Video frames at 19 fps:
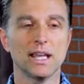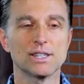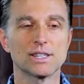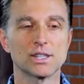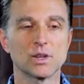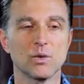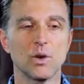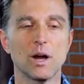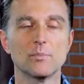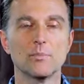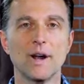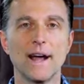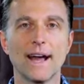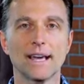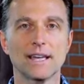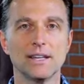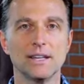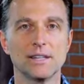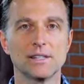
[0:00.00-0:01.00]
It's quite
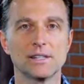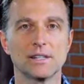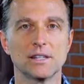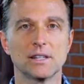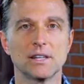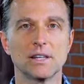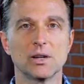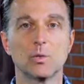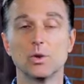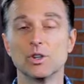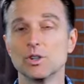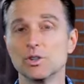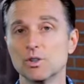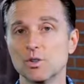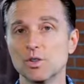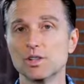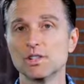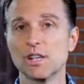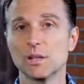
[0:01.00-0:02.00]
miraculous when you
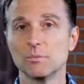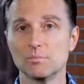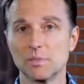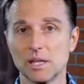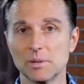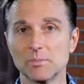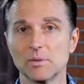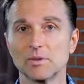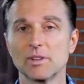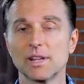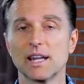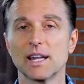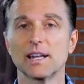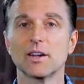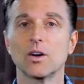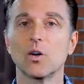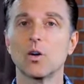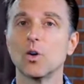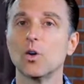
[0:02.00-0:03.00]
do this on people that
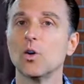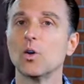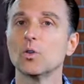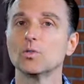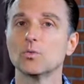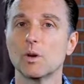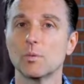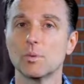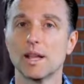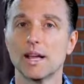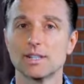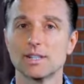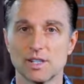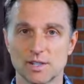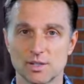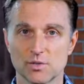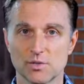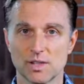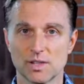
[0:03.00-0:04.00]
have old whiplash
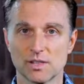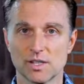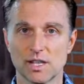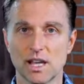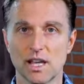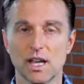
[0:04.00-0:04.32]
injuries